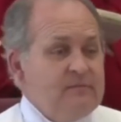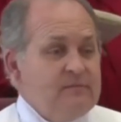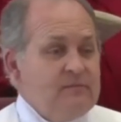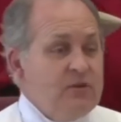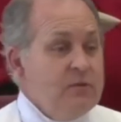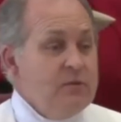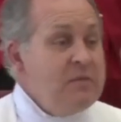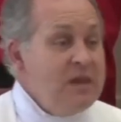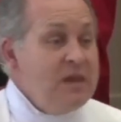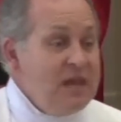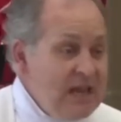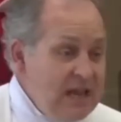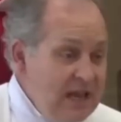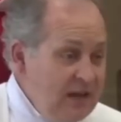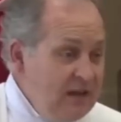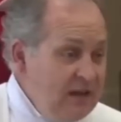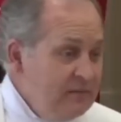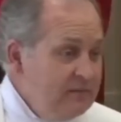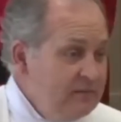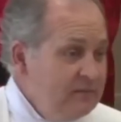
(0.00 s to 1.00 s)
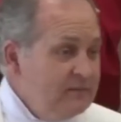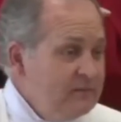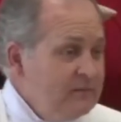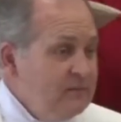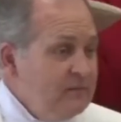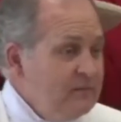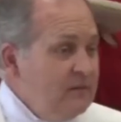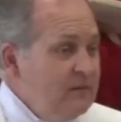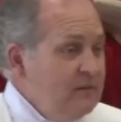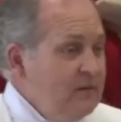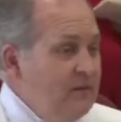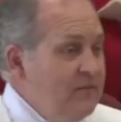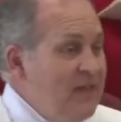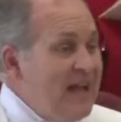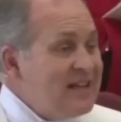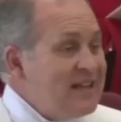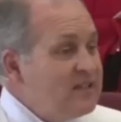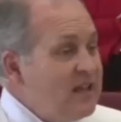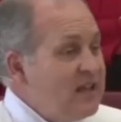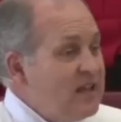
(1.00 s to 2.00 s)
To me,
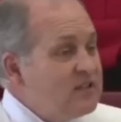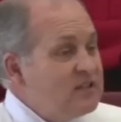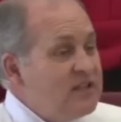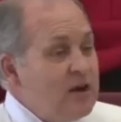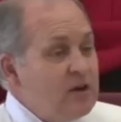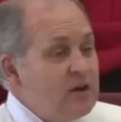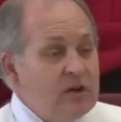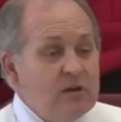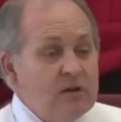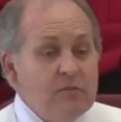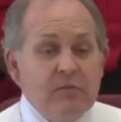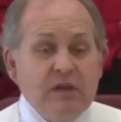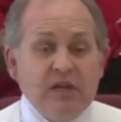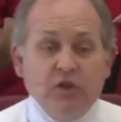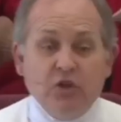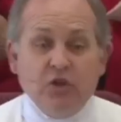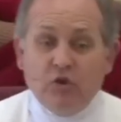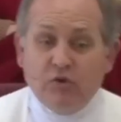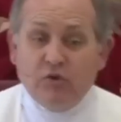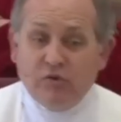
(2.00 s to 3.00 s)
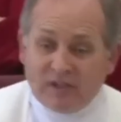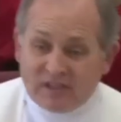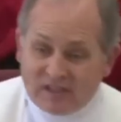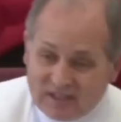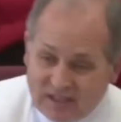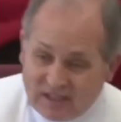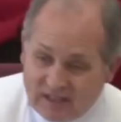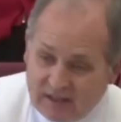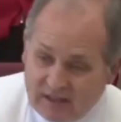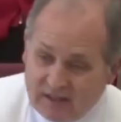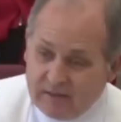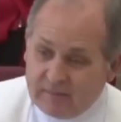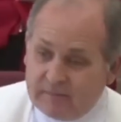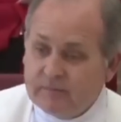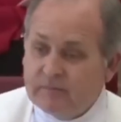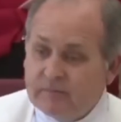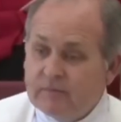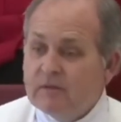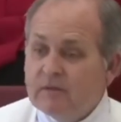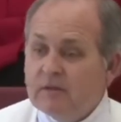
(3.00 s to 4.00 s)
that says there can be unity
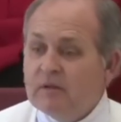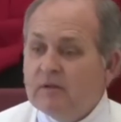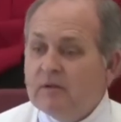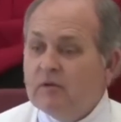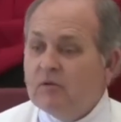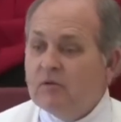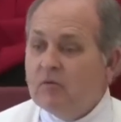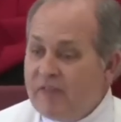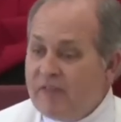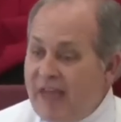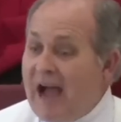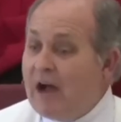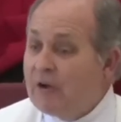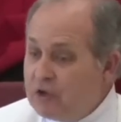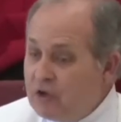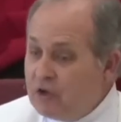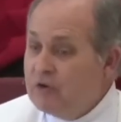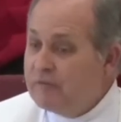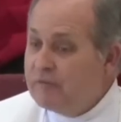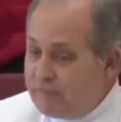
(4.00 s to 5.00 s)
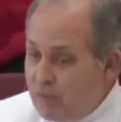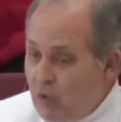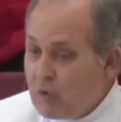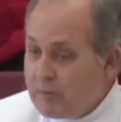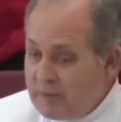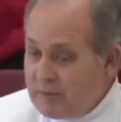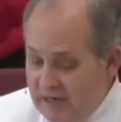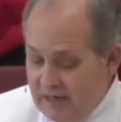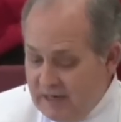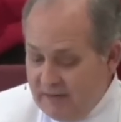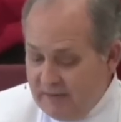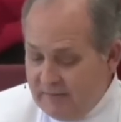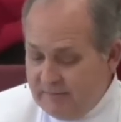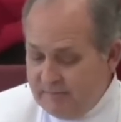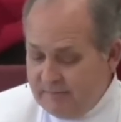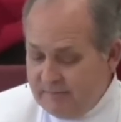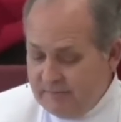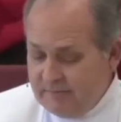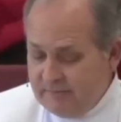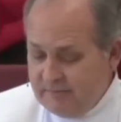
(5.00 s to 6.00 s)
without uniformity.
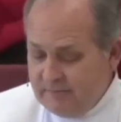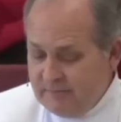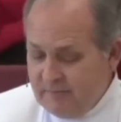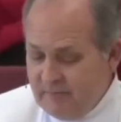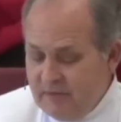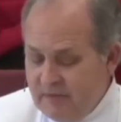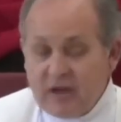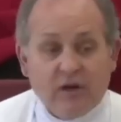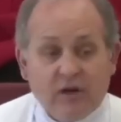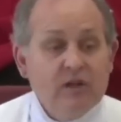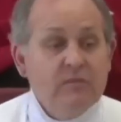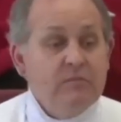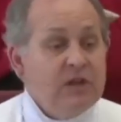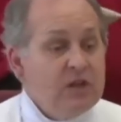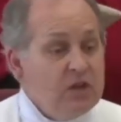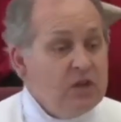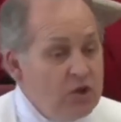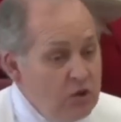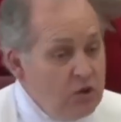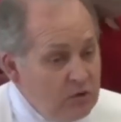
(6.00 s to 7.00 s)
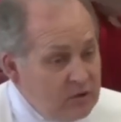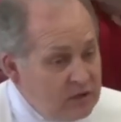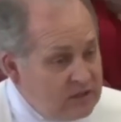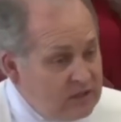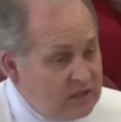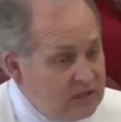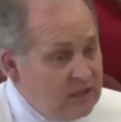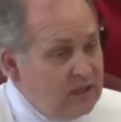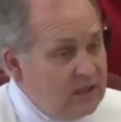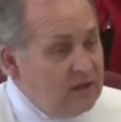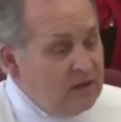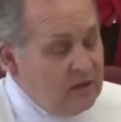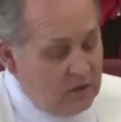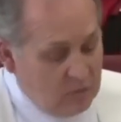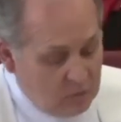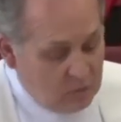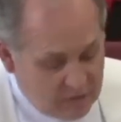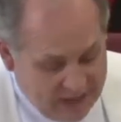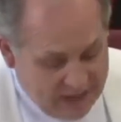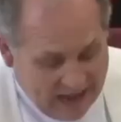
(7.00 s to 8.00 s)
There can be unity
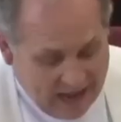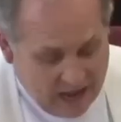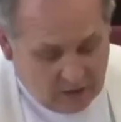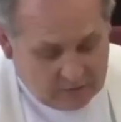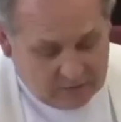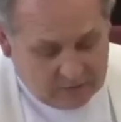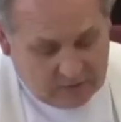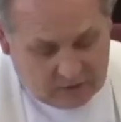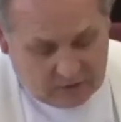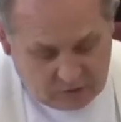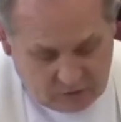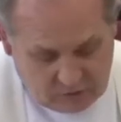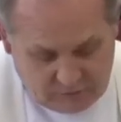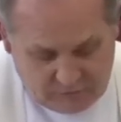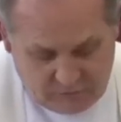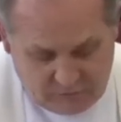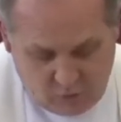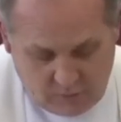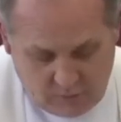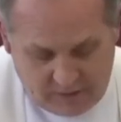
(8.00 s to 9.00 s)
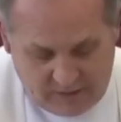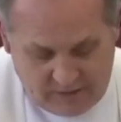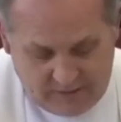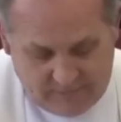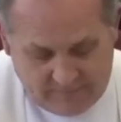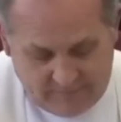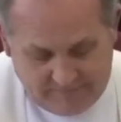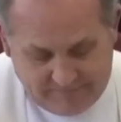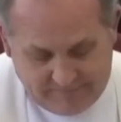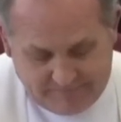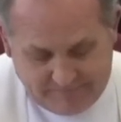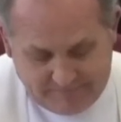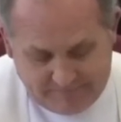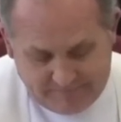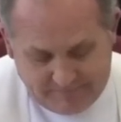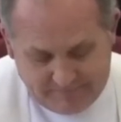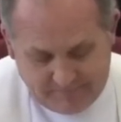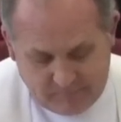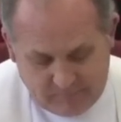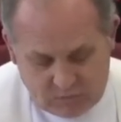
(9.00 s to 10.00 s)
without uniformity.
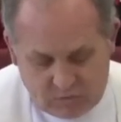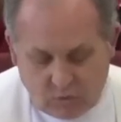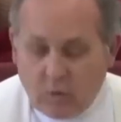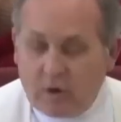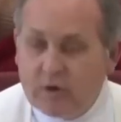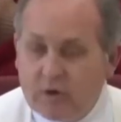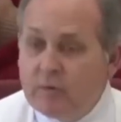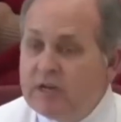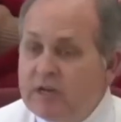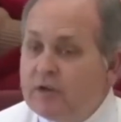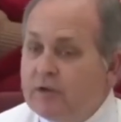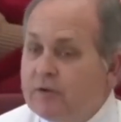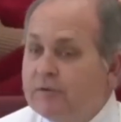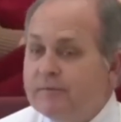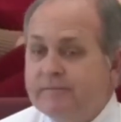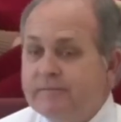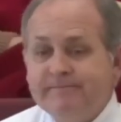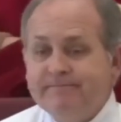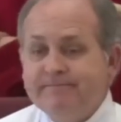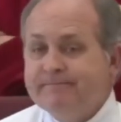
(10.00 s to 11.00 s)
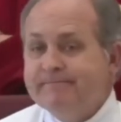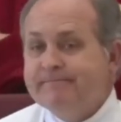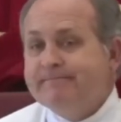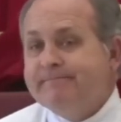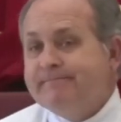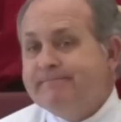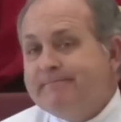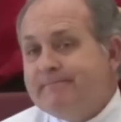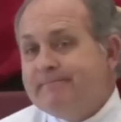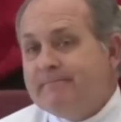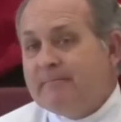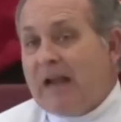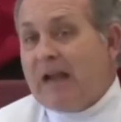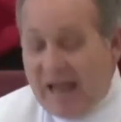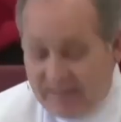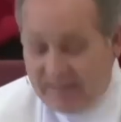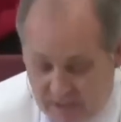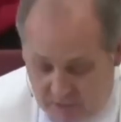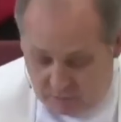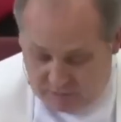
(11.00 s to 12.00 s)
So, what do we do? I
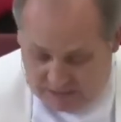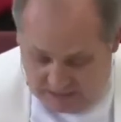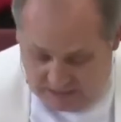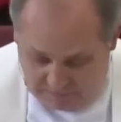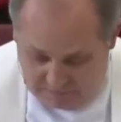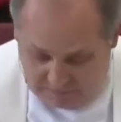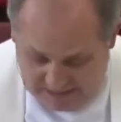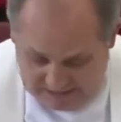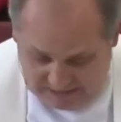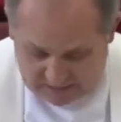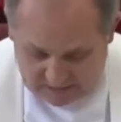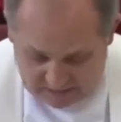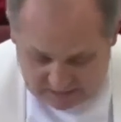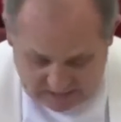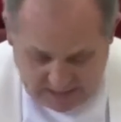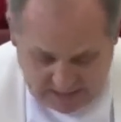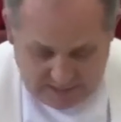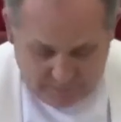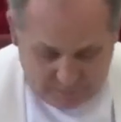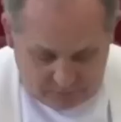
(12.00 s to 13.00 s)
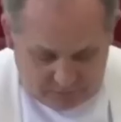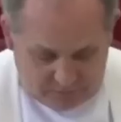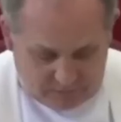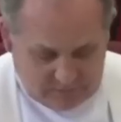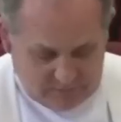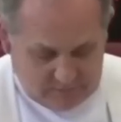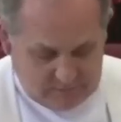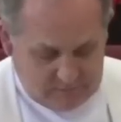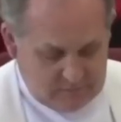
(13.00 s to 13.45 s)
think we keep making disciples.